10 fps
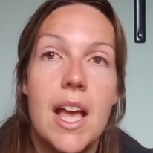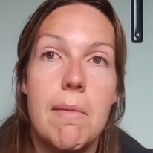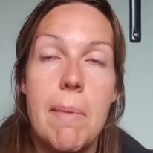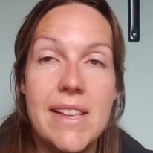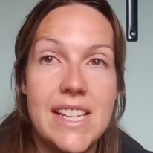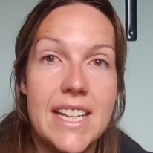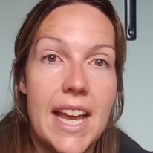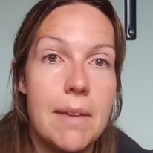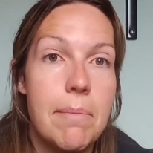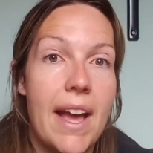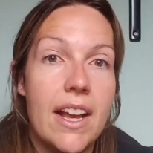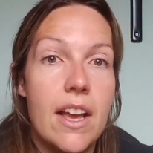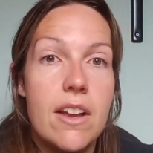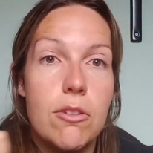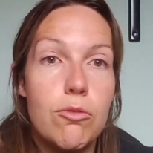We basically came back,
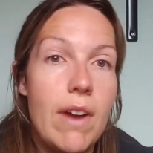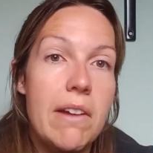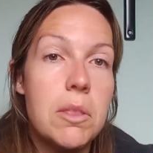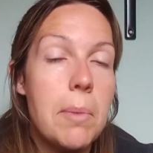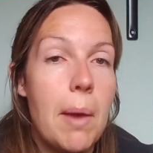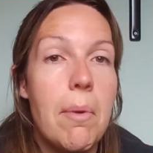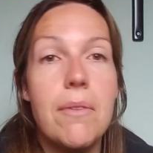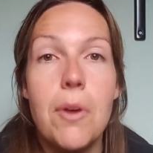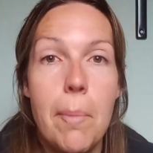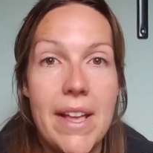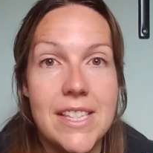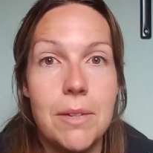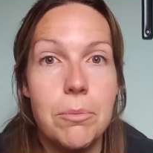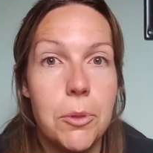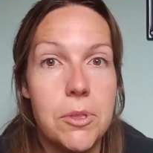ground them up. I've got
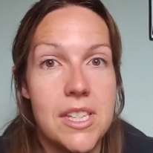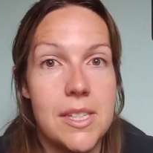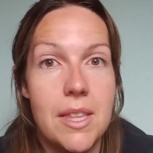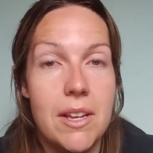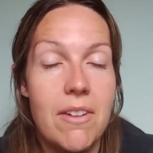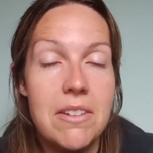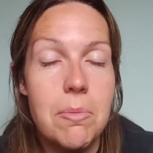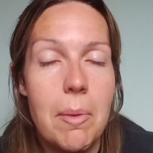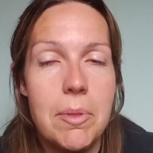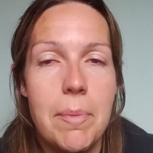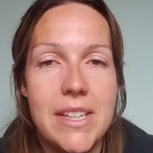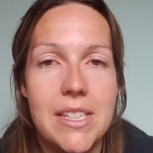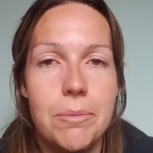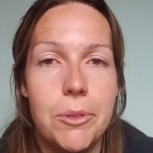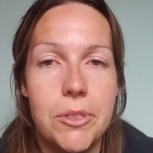pestle and mortar, so they ground them up in the
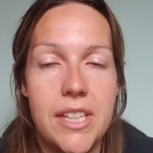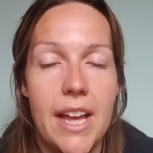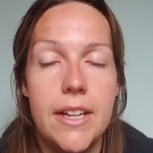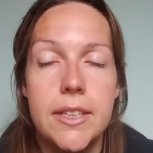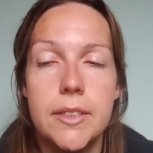pestle and mortar